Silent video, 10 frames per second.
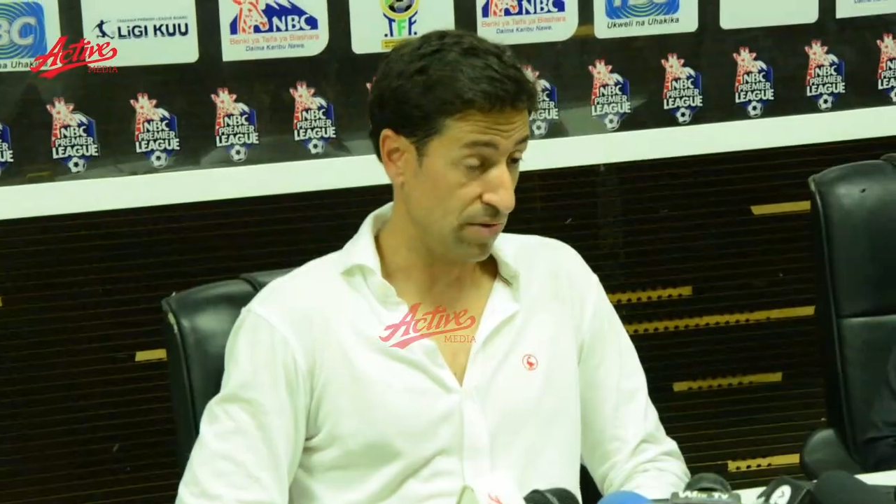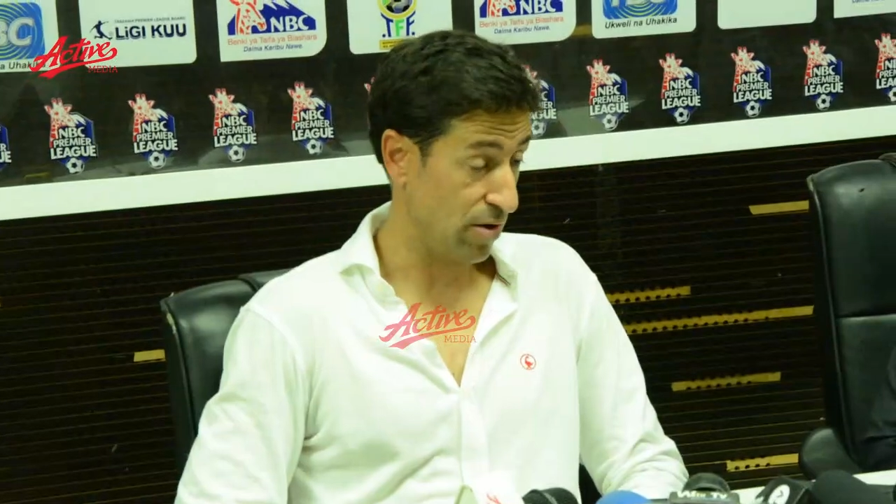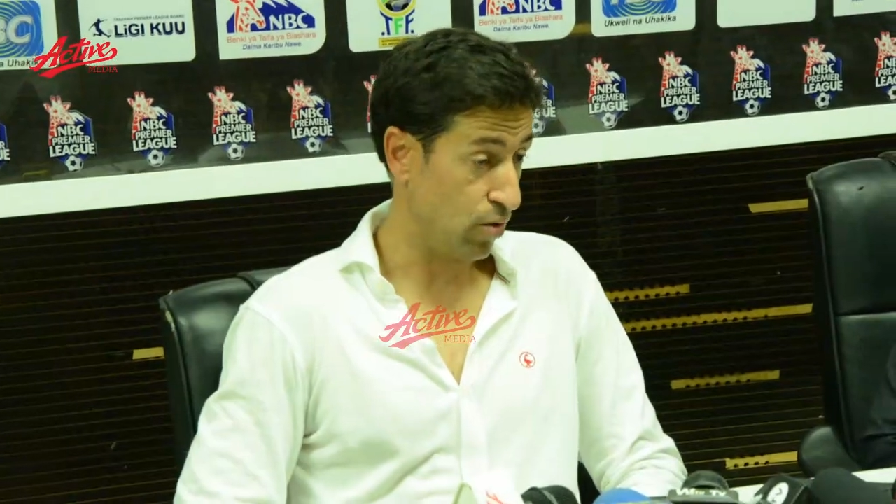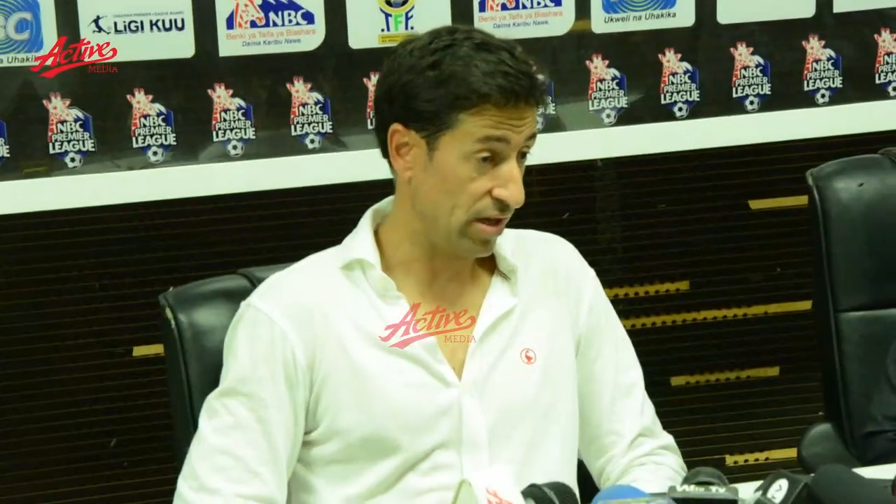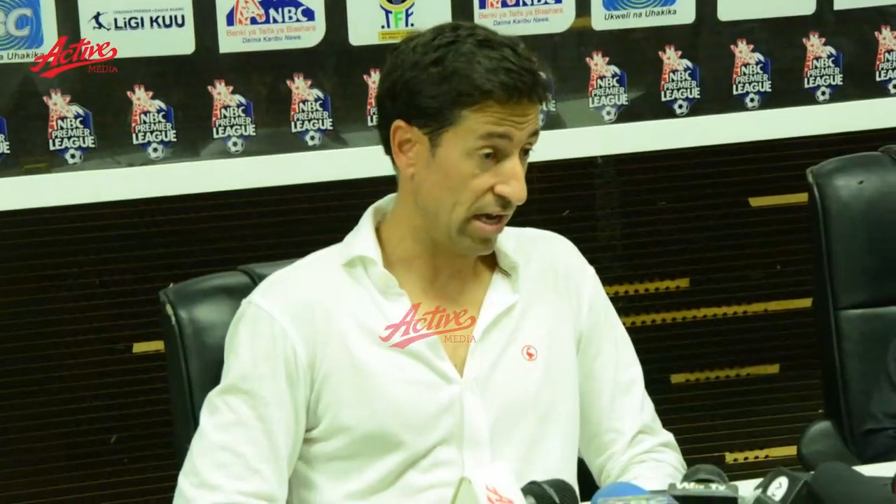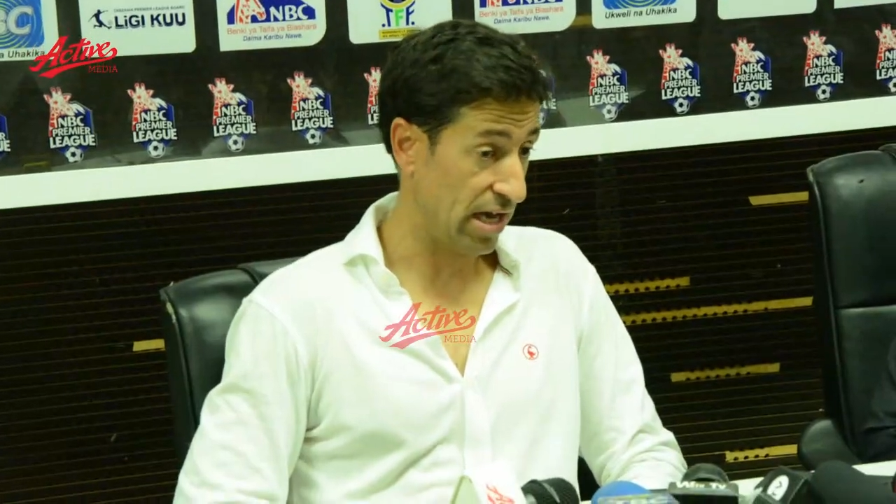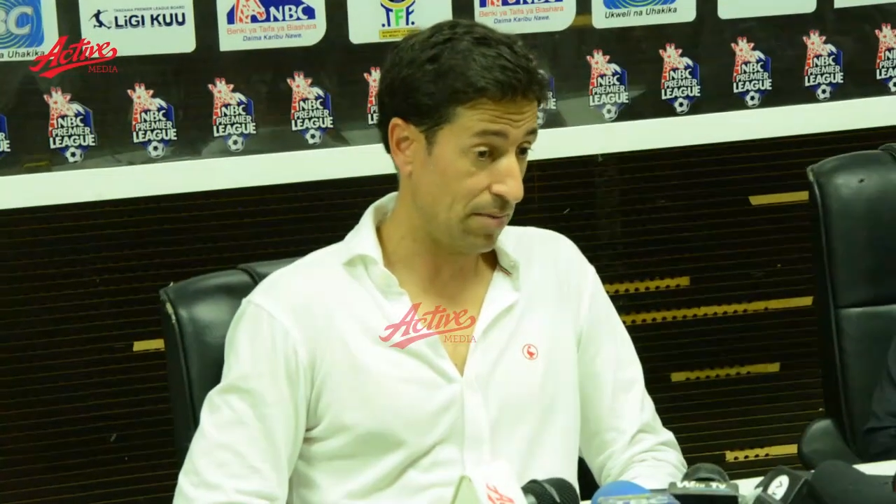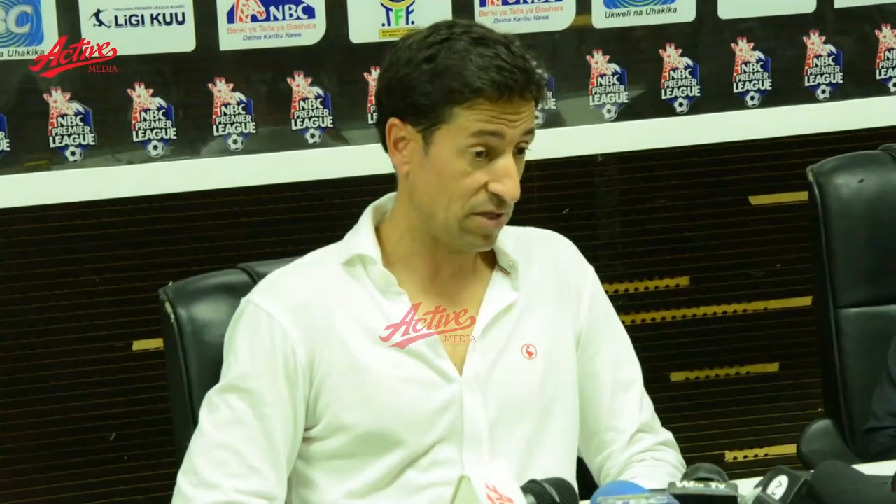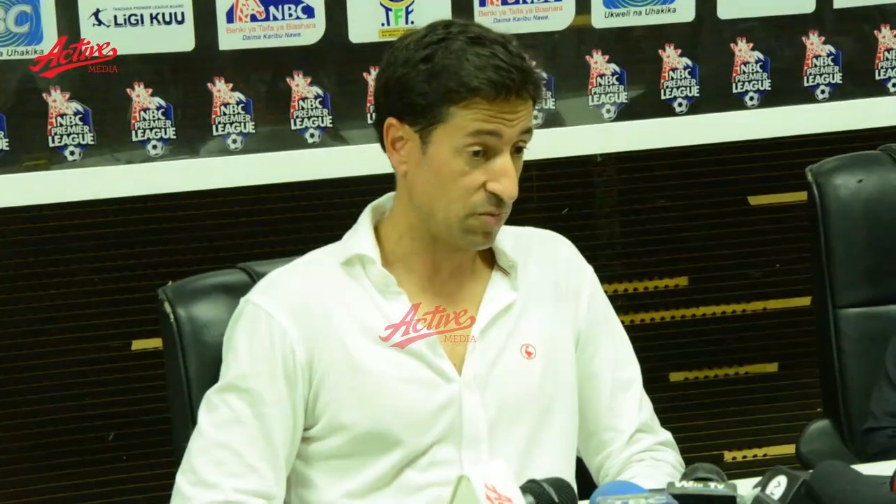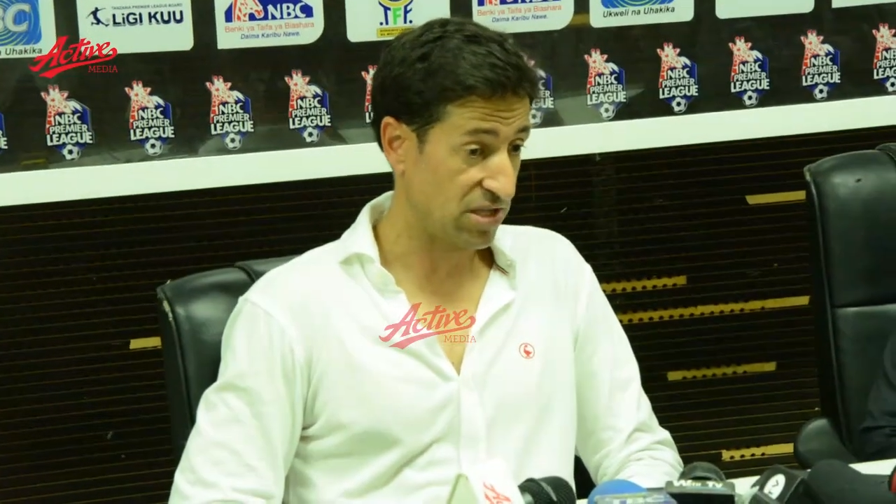even win the
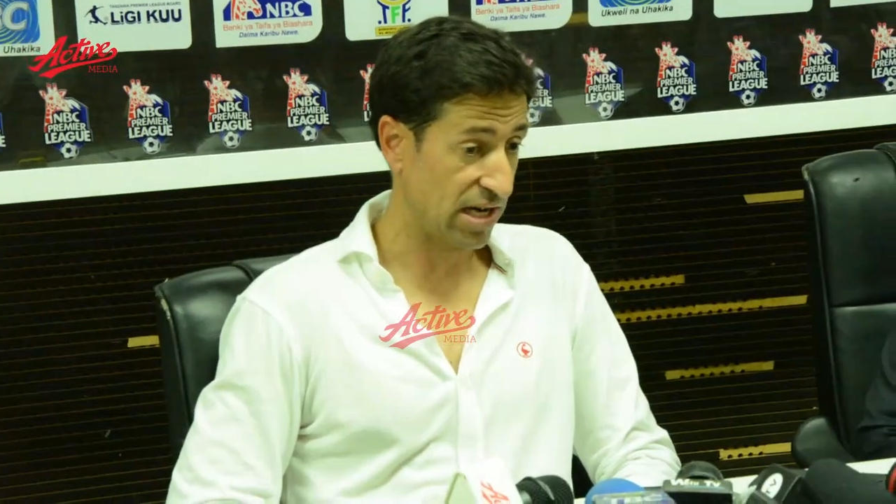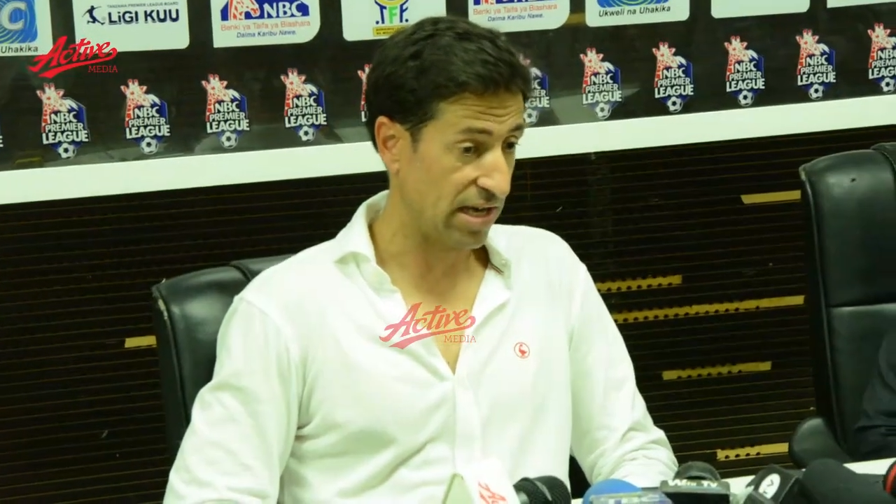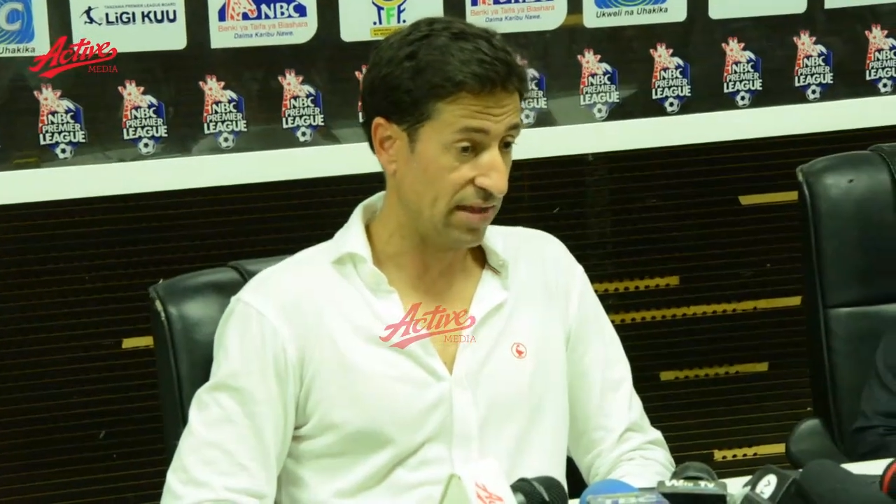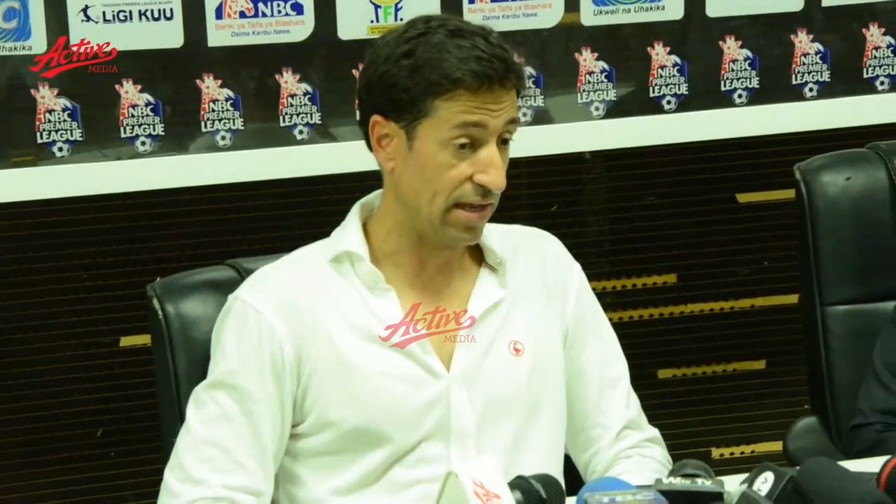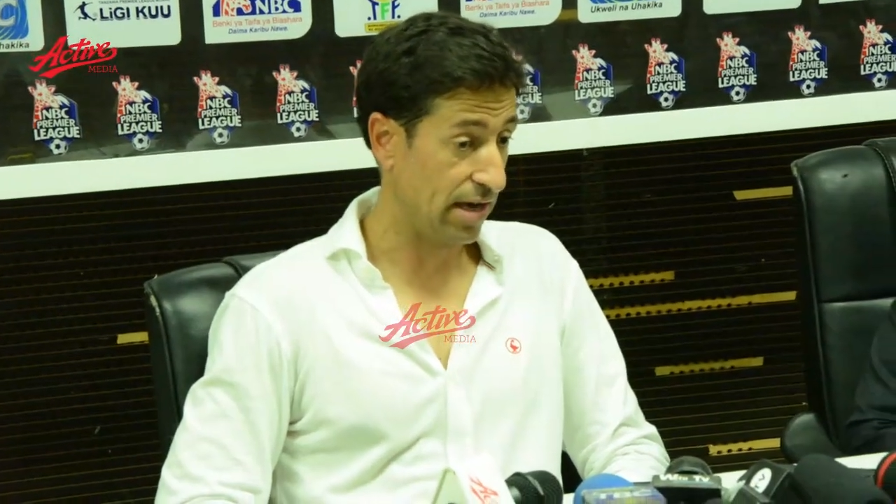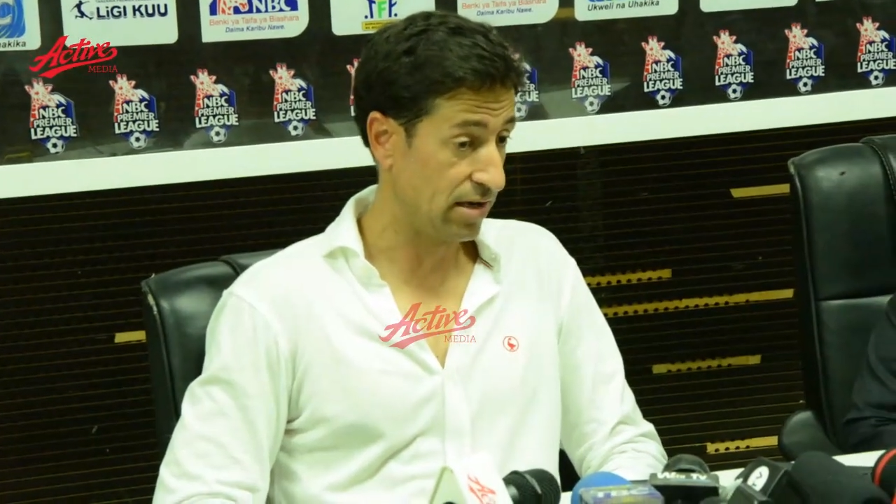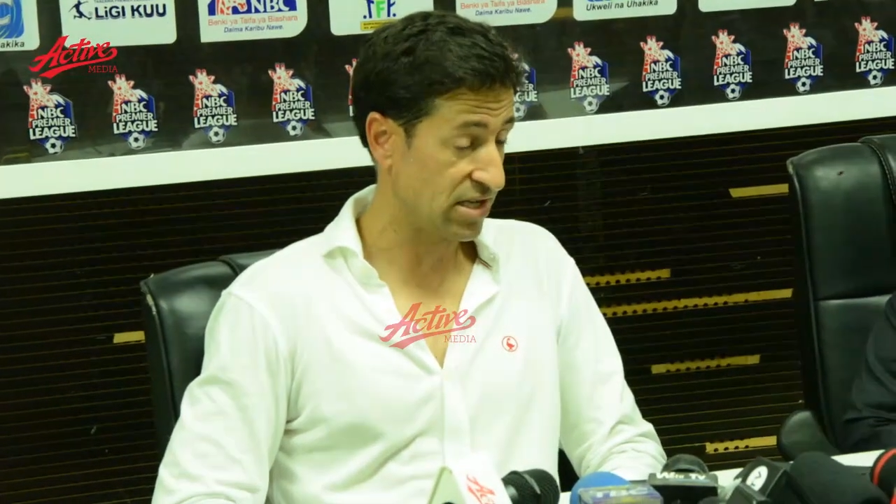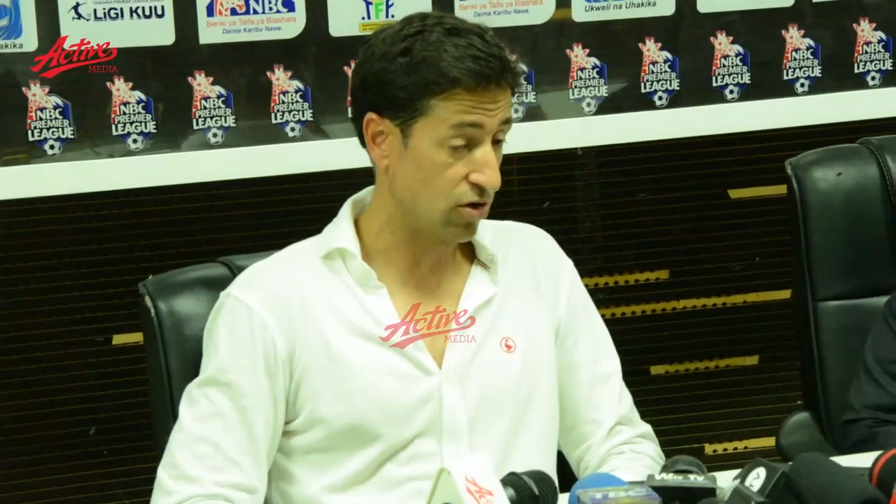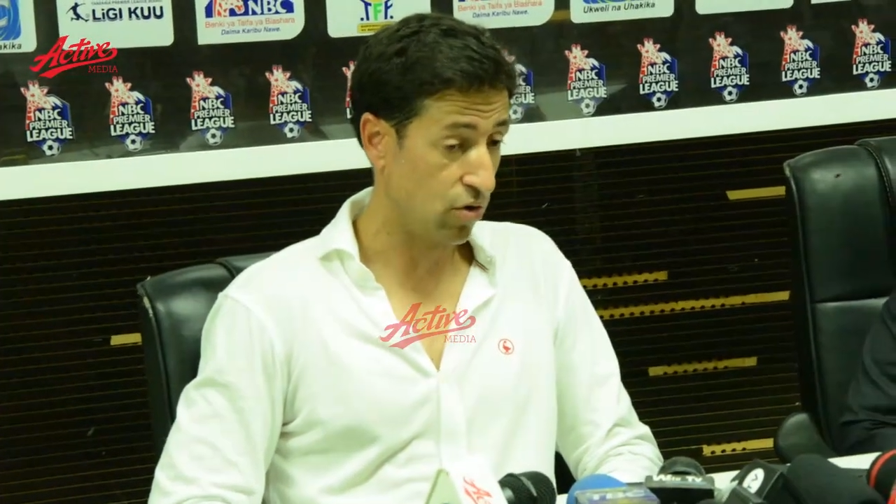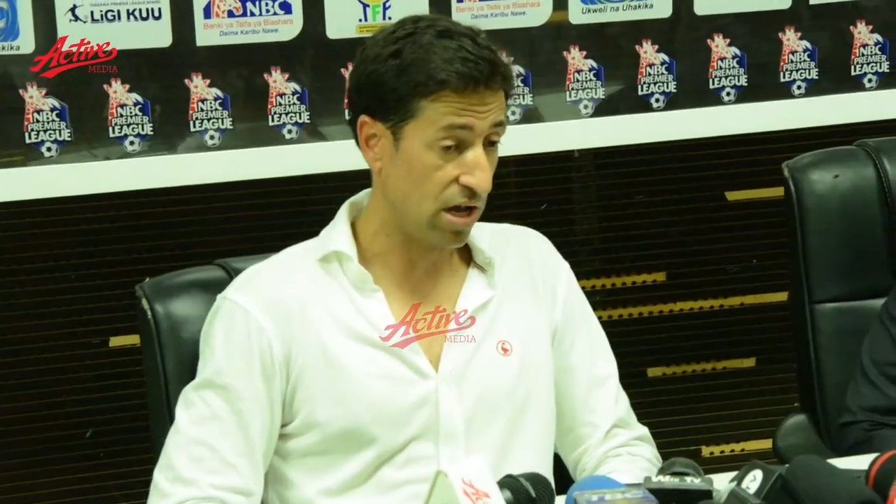game, especially at the end,
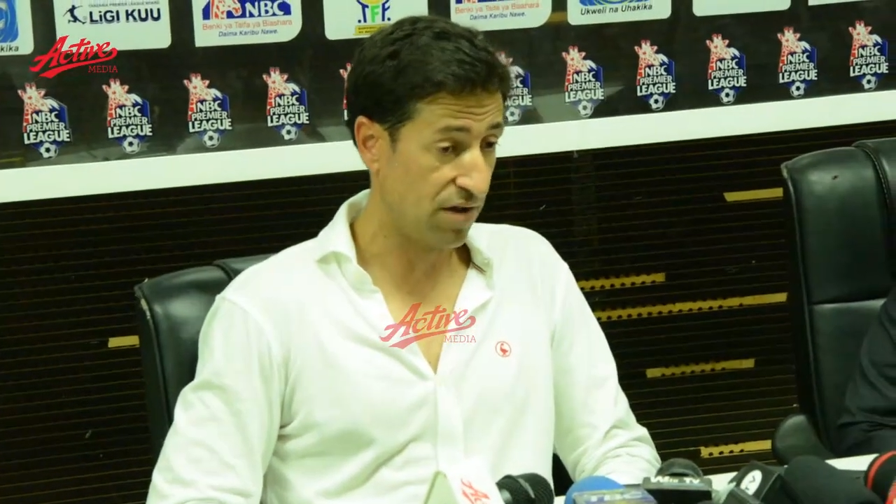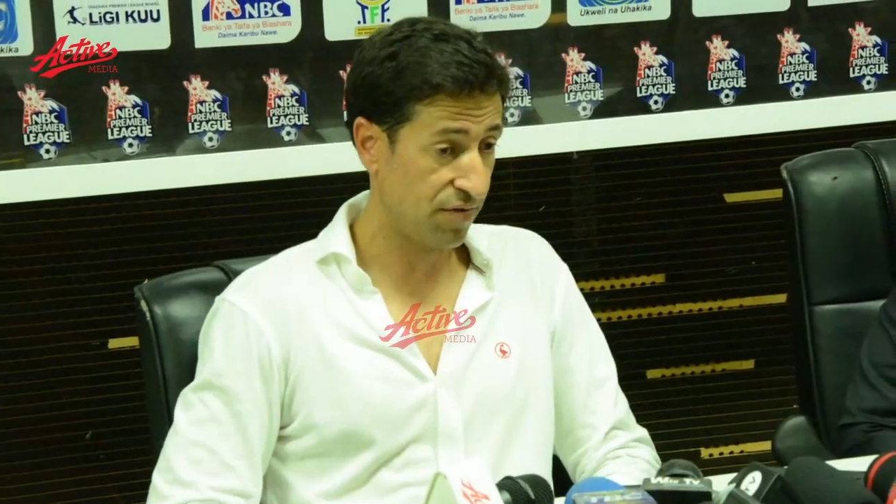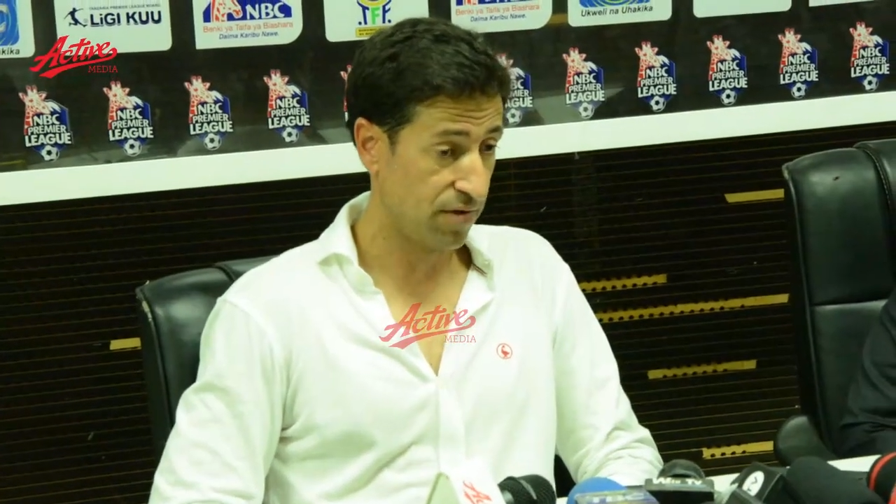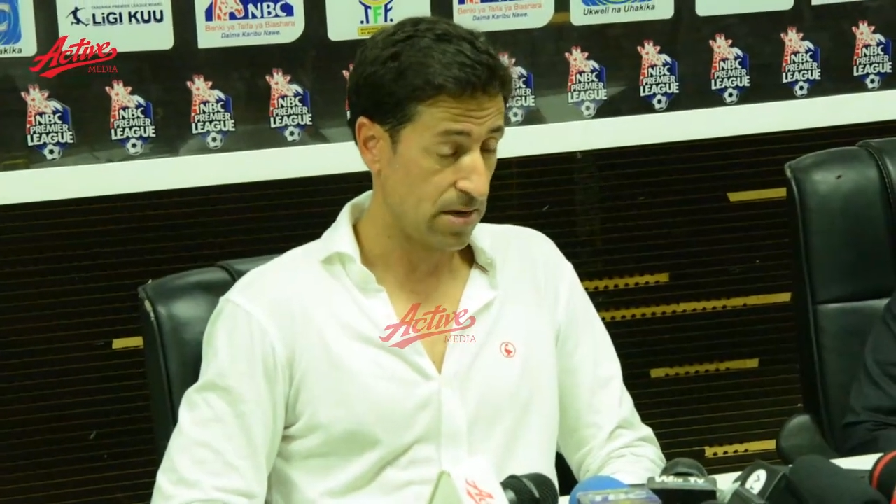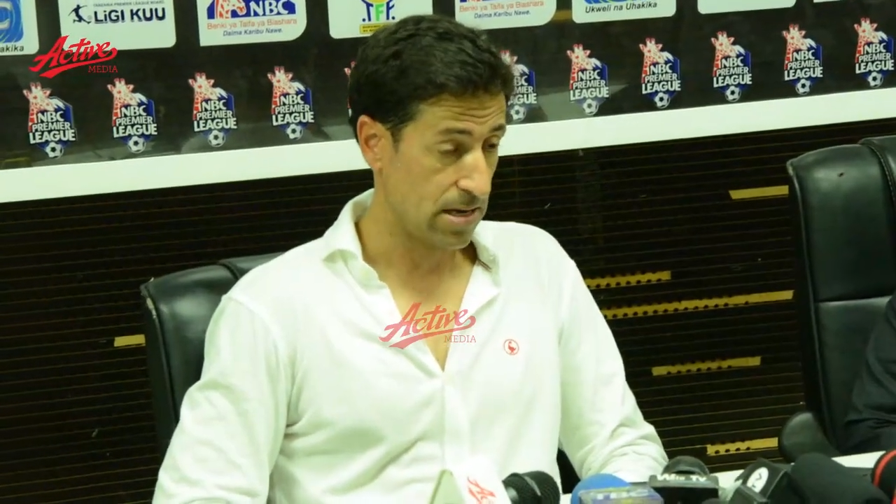second half.